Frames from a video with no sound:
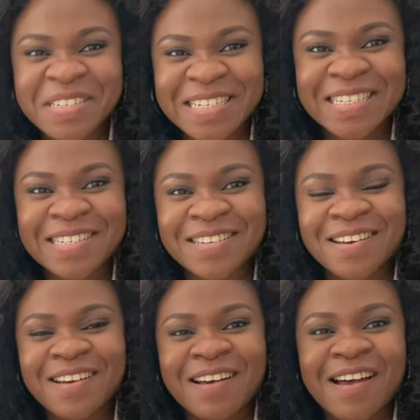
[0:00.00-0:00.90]
read it
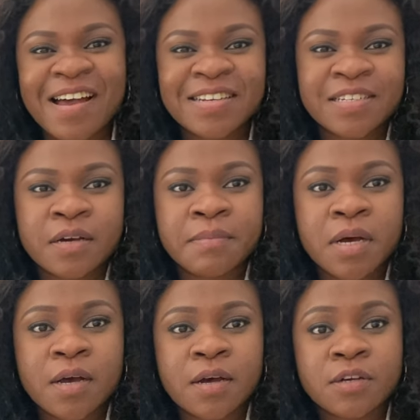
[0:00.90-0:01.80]
and
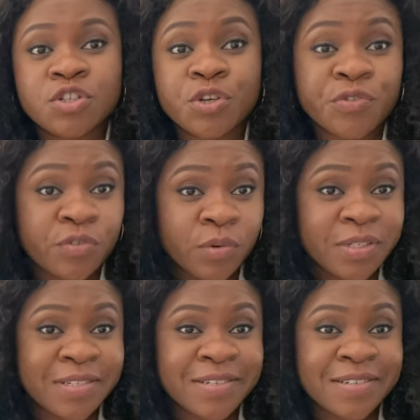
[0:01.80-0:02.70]
um, uh, share your
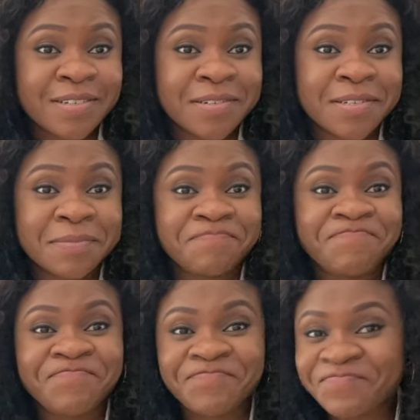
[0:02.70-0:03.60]
thoughts. And um,
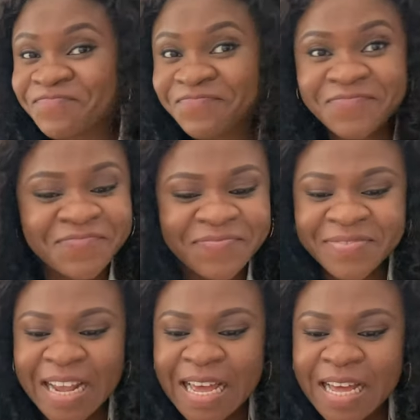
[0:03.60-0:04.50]

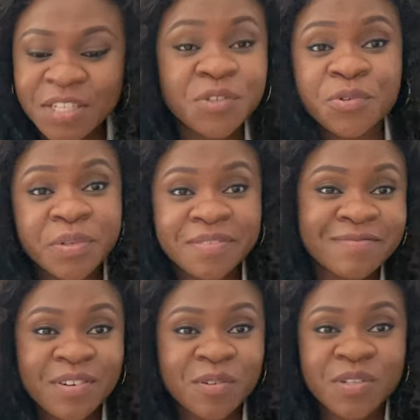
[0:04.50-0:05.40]
as usual,
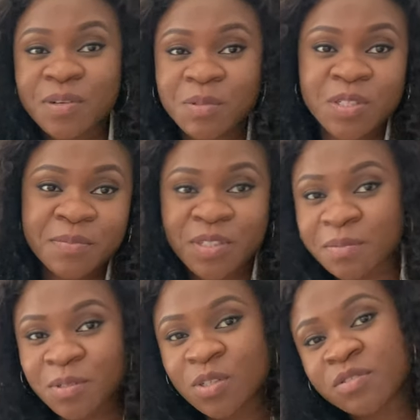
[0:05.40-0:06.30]
go to
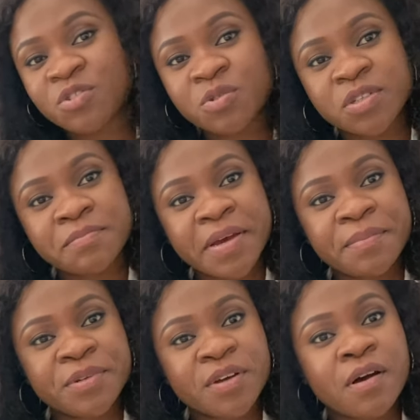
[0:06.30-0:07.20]

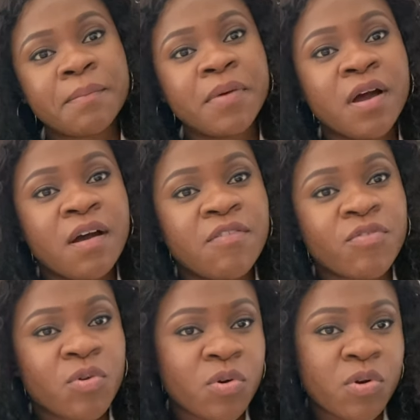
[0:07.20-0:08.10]
www.strokesandpaper.com
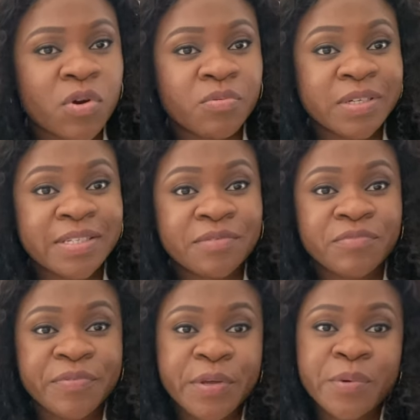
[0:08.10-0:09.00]
for a written
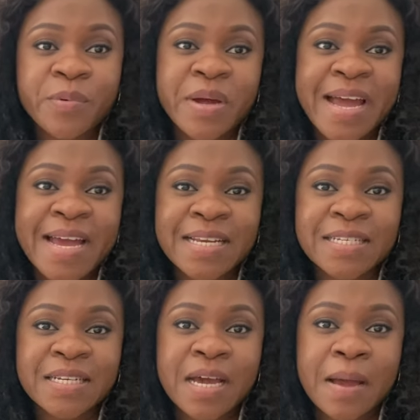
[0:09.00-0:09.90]
review
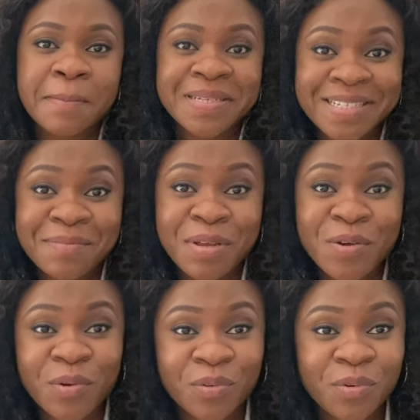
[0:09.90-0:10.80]
and please let me
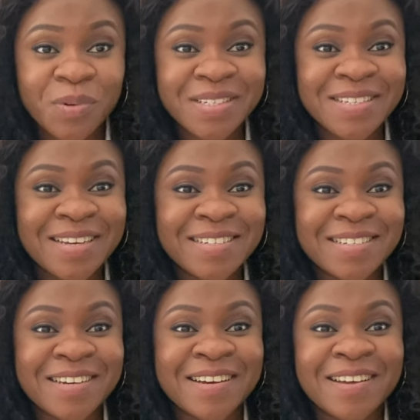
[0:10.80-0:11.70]
know your thoughts and
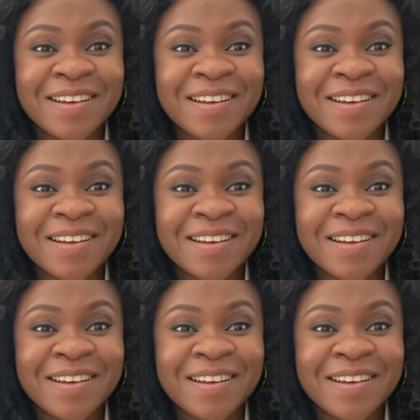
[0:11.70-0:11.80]
uh,